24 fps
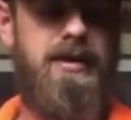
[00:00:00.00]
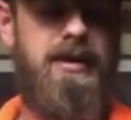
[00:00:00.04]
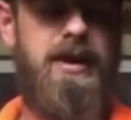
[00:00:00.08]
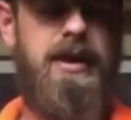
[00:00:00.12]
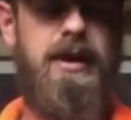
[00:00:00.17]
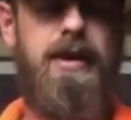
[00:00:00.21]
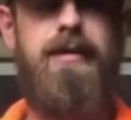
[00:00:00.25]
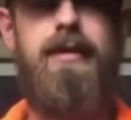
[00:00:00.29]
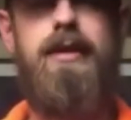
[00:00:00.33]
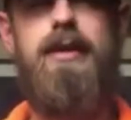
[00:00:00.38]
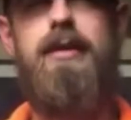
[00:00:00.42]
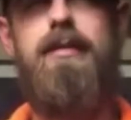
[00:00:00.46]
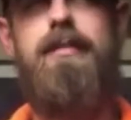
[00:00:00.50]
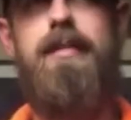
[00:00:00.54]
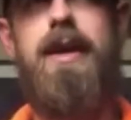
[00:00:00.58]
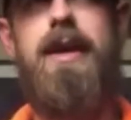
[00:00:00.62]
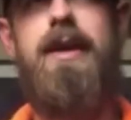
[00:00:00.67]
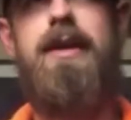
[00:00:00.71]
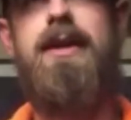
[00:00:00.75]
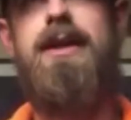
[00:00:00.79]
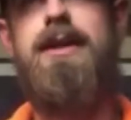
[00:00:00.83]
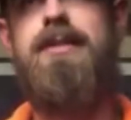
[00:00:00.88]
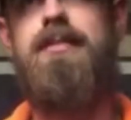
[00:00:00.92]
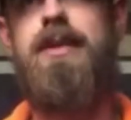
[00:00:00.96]
think if you were to
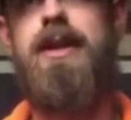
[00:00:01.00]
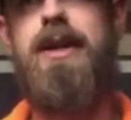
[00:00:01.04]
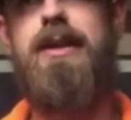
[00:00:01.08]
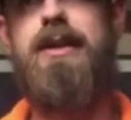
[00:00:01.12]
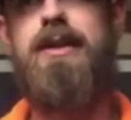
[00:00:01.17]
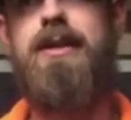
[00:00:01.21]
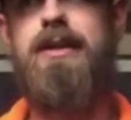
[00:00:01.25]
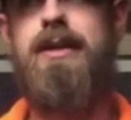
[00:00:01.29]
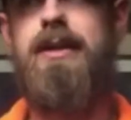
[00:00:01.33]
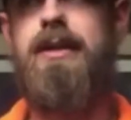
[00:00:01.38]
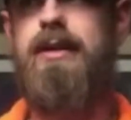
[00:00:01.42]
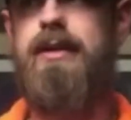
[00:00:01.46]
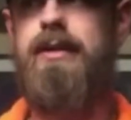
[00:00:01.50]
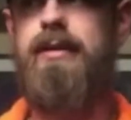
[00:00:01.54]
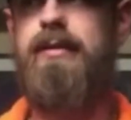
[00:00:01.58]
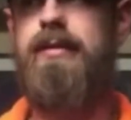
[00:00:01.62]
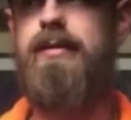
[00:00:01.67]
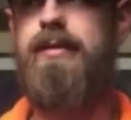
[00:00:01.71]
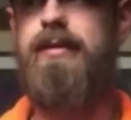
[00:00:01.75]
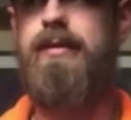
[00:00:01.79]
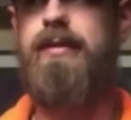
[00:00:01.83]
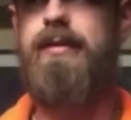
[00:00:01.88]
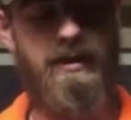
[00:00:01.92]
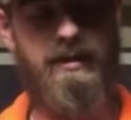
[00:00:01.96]
buy this by itself,
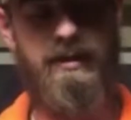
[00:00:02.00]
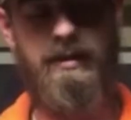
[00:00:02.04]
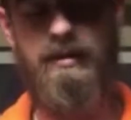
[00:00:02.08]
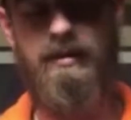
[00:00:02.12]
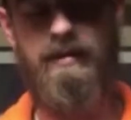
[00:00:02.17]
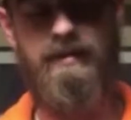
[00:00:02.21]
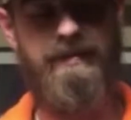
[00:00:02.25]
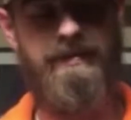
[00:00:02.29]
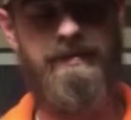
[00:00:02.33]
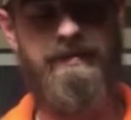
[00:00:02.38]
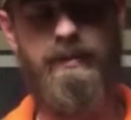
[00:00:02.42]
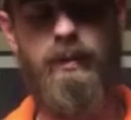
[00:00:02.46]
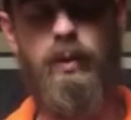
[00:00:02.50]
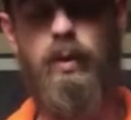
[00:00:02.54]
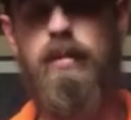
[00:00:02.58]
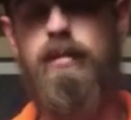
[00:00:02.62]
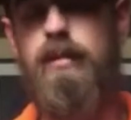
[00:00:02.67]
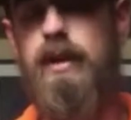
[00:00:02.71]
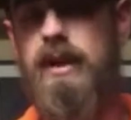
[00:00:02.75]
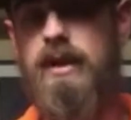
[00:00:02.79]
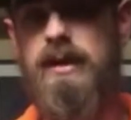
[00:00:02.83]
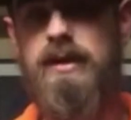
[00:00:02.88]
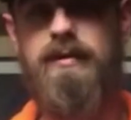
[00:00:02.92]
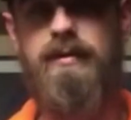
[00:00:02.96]
like $4,
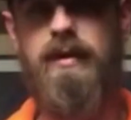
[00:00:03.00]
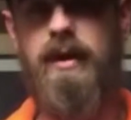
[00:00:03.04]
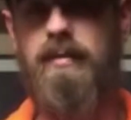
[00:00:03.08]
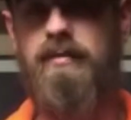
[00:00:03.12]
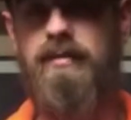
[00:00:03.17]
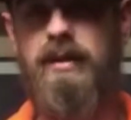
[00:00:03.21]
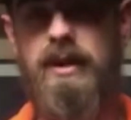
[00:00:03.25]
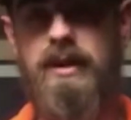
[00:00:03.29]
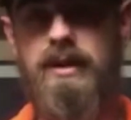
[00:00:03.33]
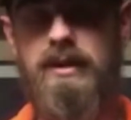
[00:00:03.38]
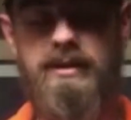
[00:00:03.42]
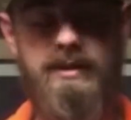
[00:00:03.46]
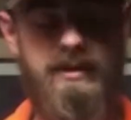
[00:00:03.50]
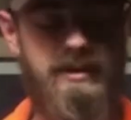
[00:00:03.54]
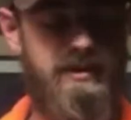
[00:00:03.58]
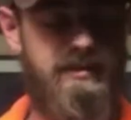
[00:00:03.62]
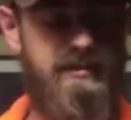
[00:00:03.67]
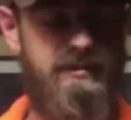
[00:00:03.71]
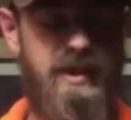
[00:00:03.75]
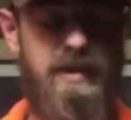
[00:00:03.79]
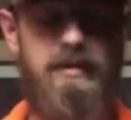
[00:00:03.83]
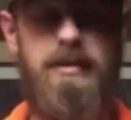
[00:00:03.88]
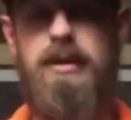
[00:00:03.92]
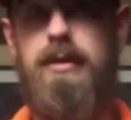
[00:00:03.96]
$5,
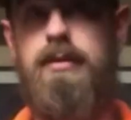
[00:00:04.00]
maybe